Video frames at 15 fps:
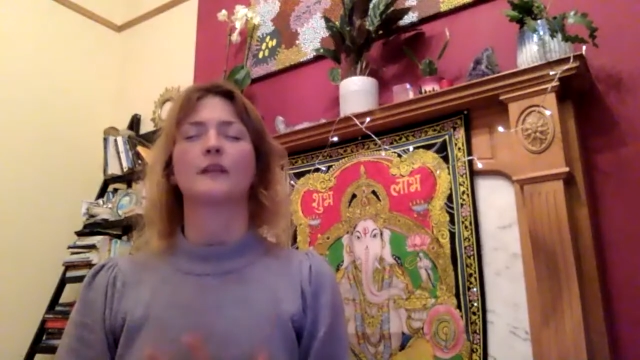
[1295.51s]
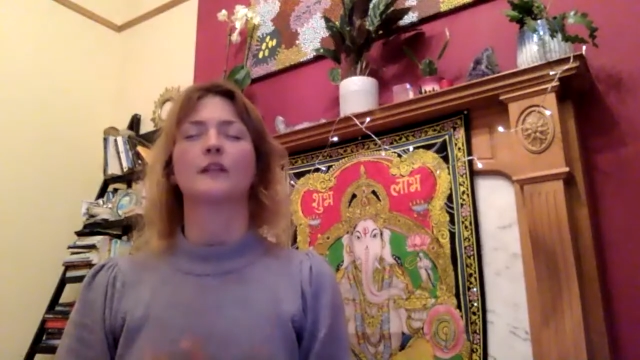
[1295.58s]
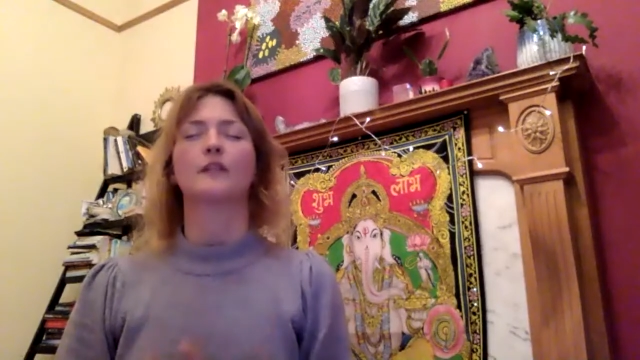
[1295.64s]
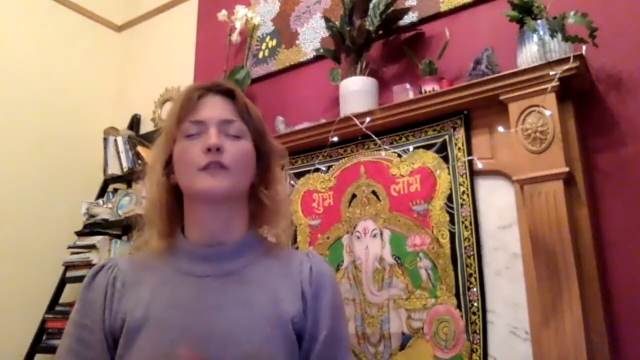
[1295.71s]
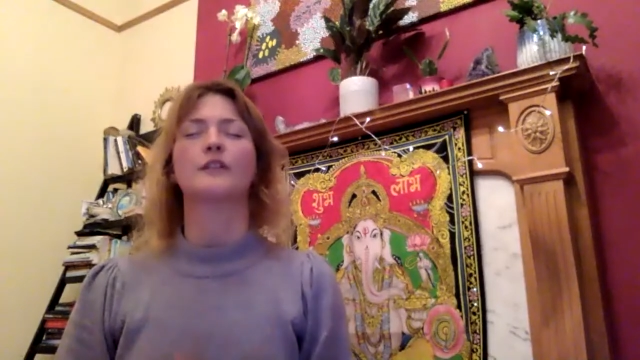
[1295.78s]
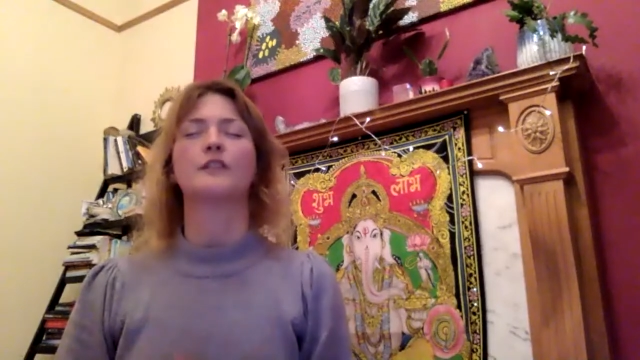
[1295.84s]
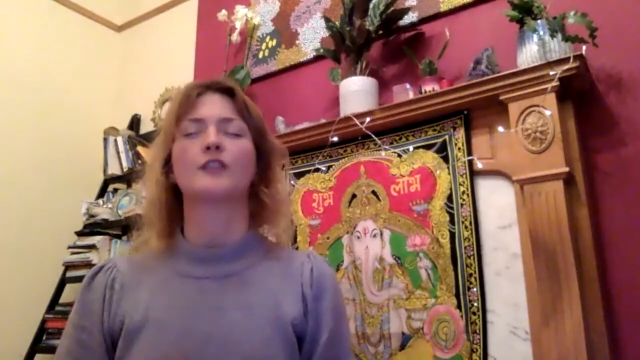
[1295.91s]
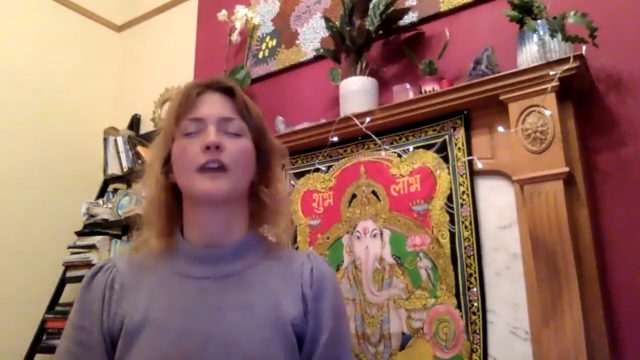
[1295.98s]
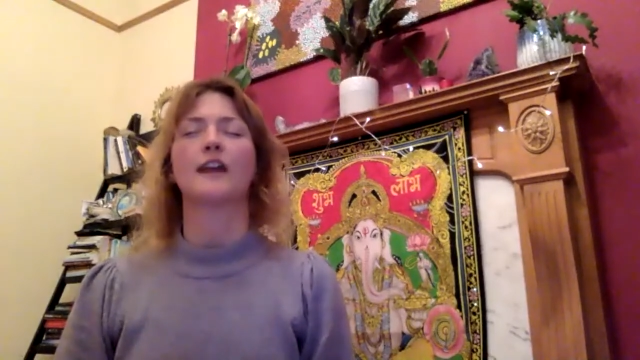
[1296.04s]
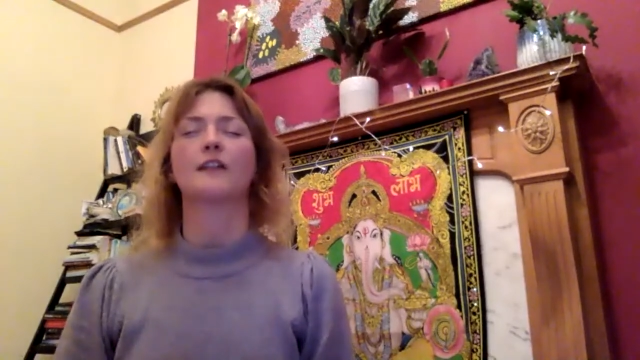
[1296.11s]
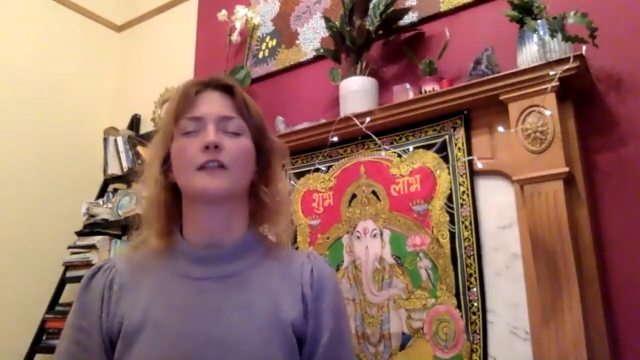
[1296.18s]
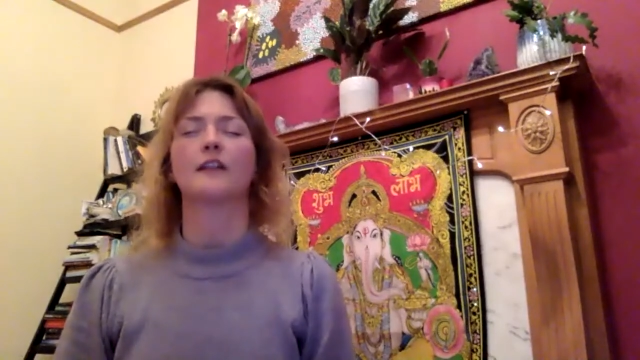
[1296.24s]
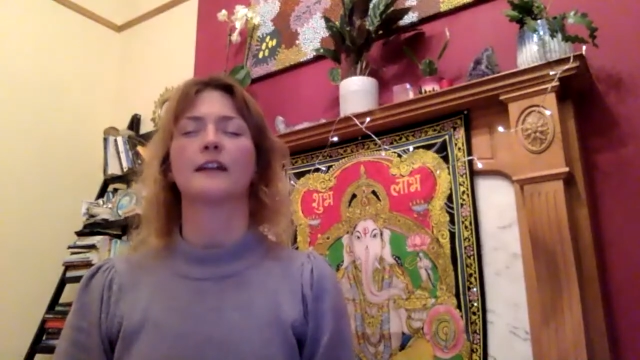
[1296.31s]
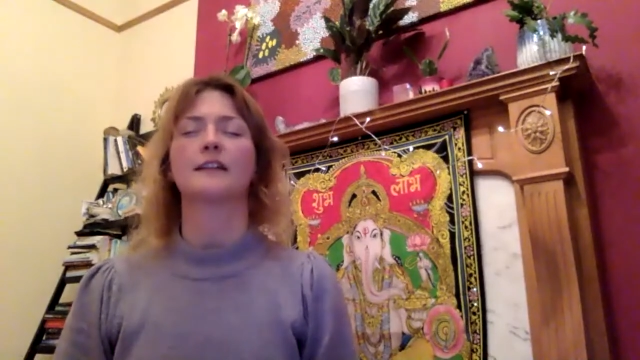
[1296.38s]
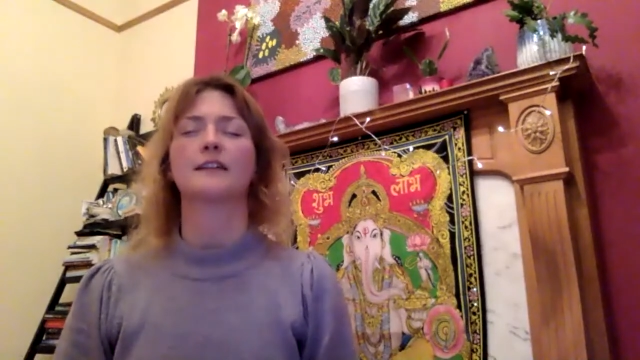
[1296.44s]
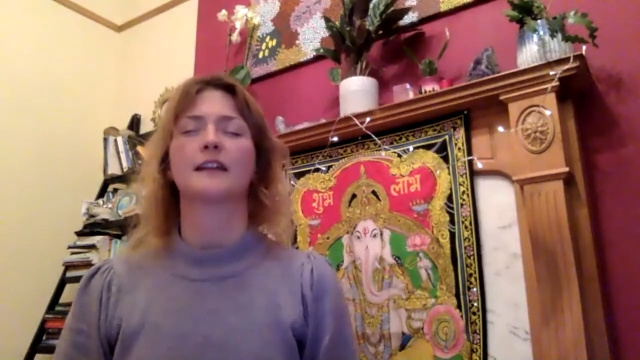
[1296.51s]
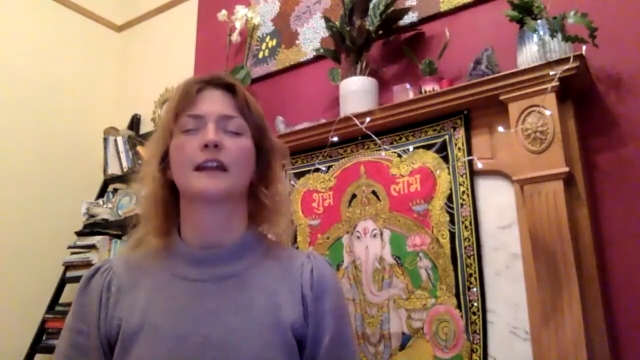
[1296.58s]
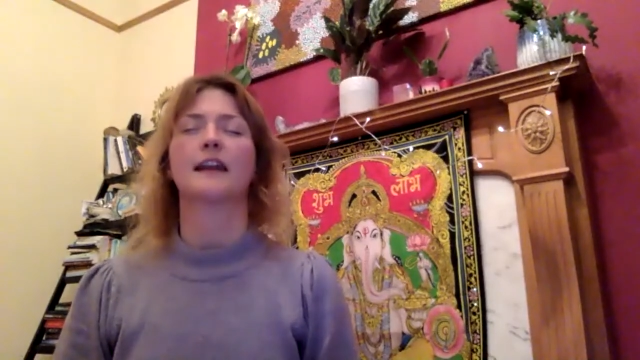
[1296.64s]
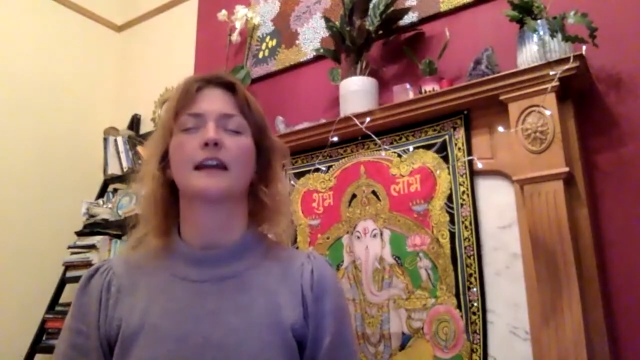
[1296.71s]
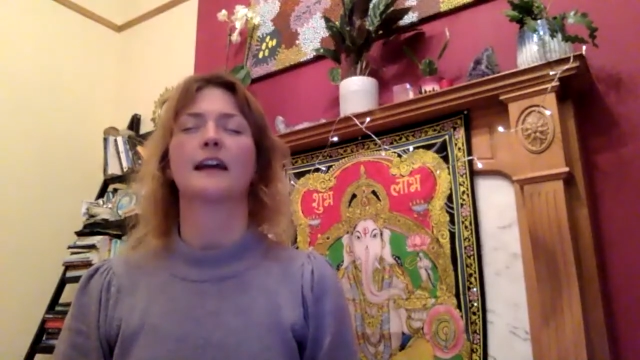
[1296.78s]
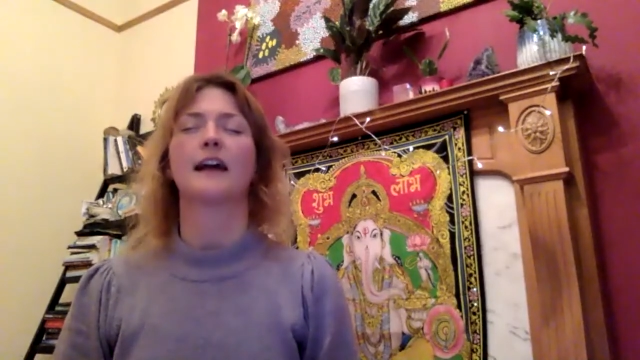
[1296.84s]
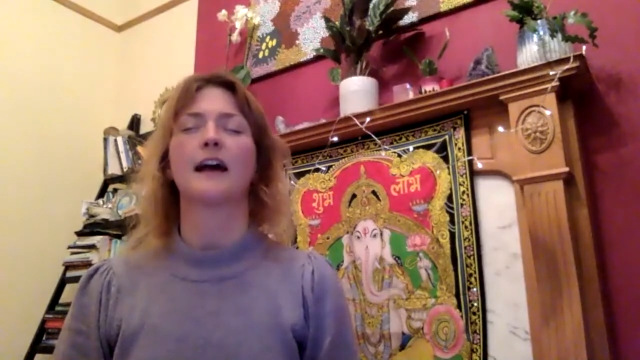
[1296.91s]

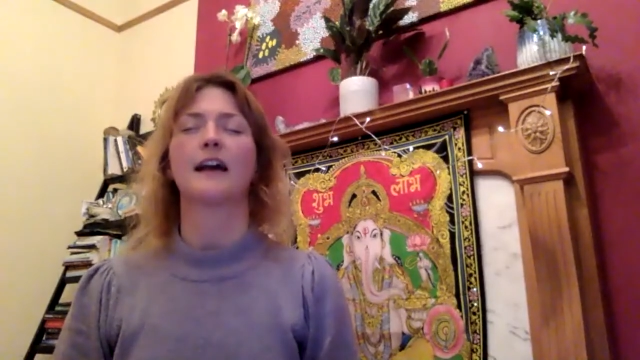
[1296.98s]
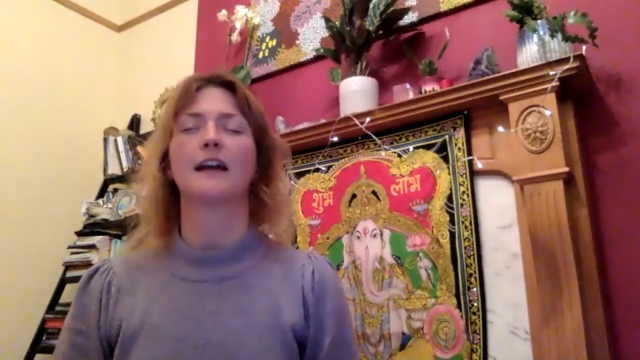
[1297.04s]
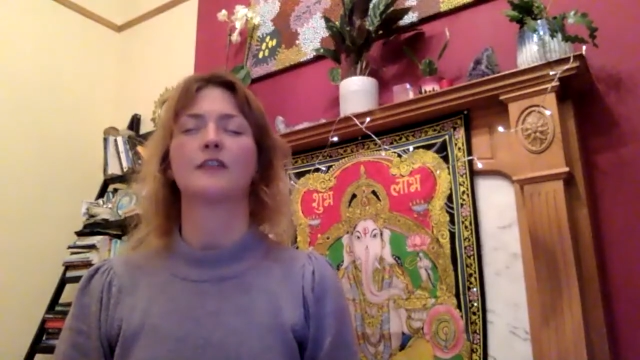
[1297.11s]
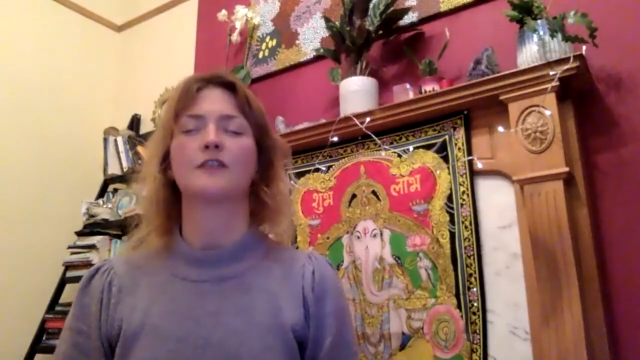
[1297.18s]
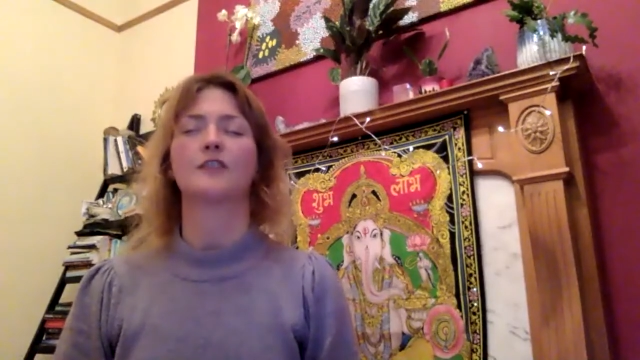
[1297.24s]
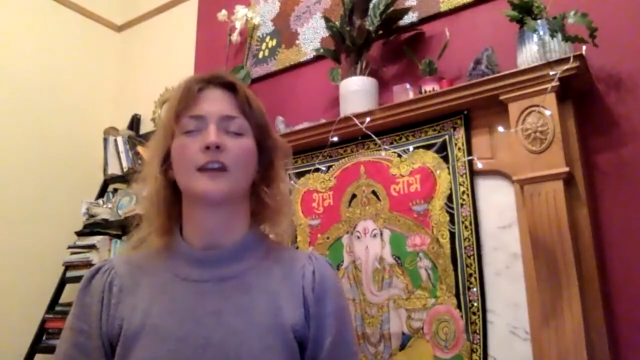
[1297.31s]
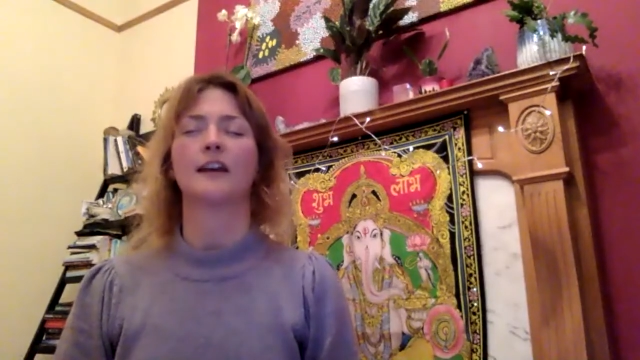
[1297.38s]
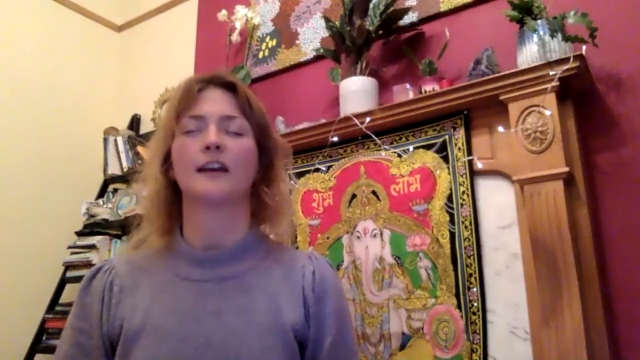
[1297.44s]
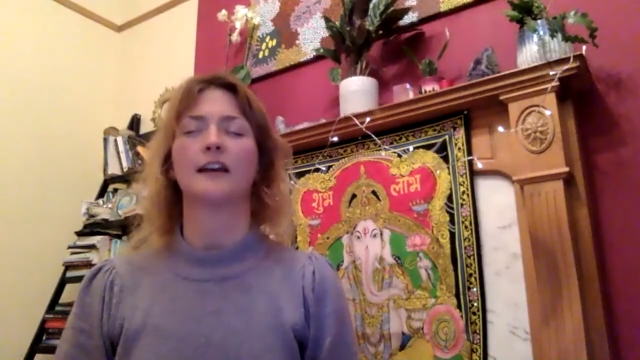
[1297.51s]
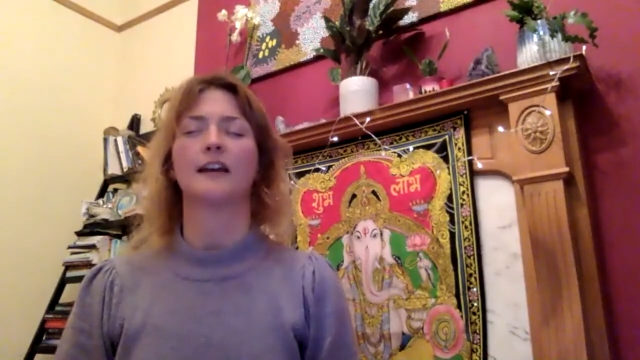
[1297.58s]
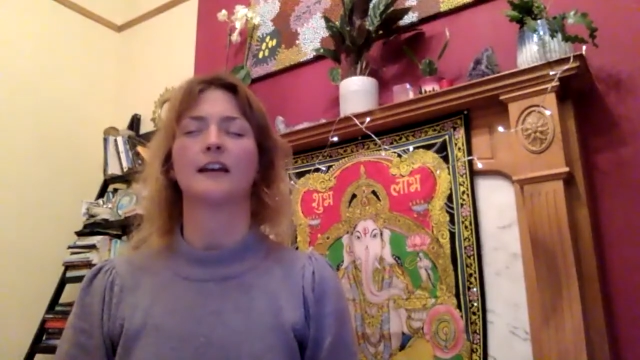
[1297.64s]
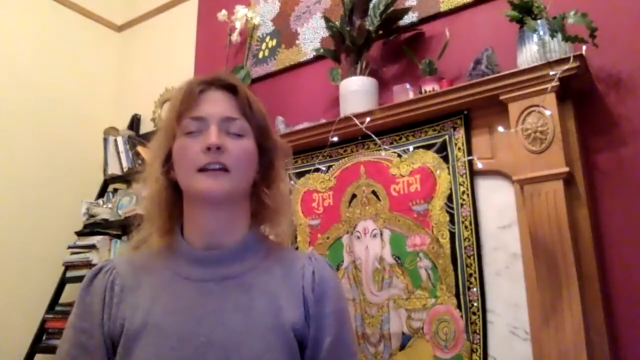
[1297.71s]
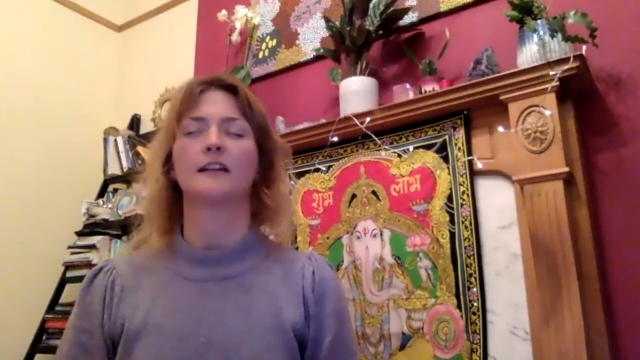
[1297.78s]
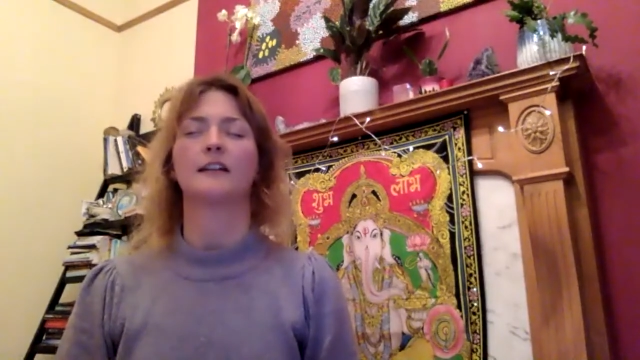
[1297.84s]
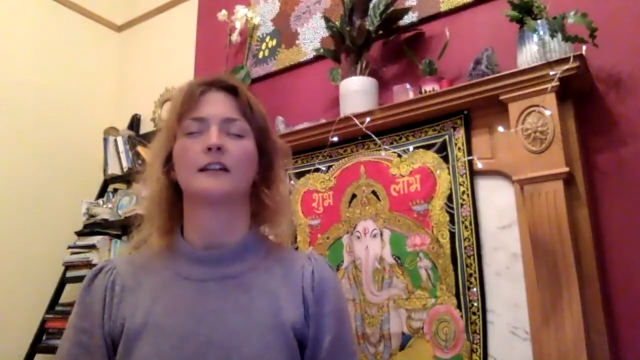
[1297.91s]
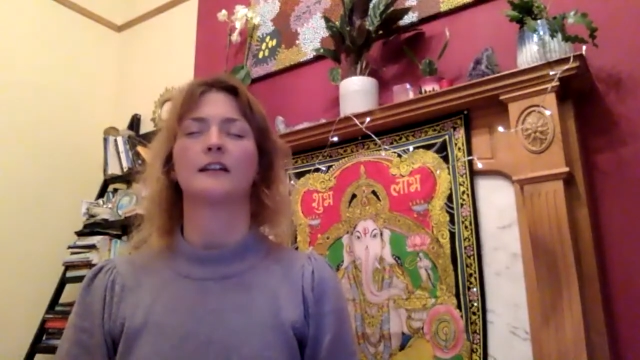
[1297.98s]
regenerating energy